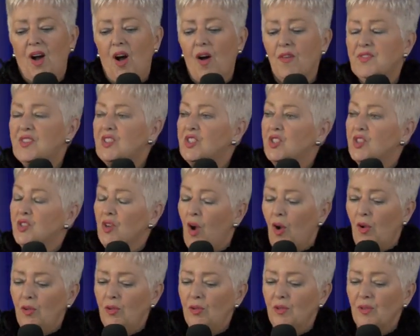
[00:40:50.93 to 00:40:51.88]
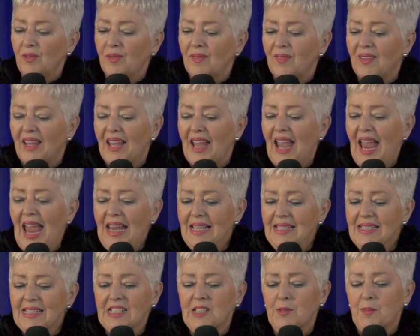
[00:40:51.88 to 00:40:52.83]
of soul
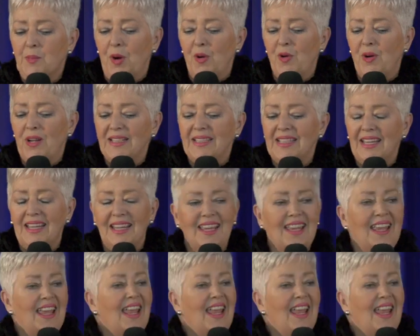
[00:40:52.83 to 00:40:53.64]
and spirit